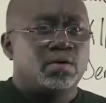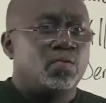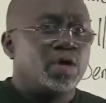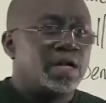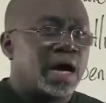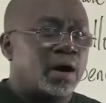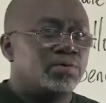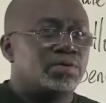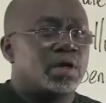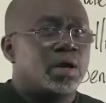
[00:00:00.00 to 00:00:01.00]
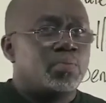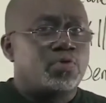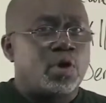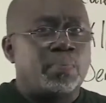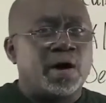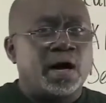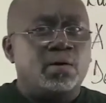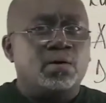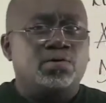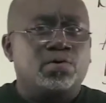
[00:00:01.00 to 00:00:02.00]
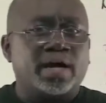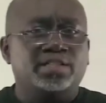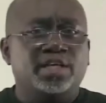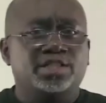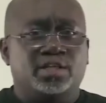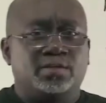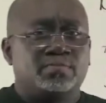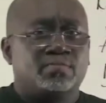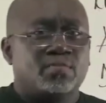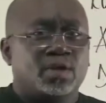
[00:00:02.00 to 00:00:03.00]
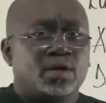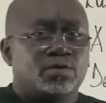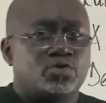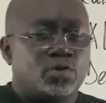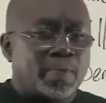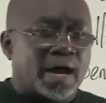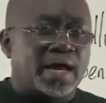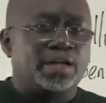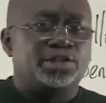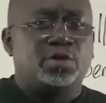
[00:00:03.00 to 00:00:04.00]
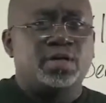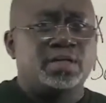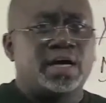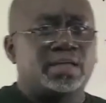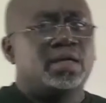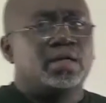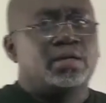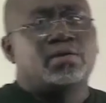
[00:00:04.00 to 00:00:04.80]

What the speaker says: without proper authorization. So by ensuring that the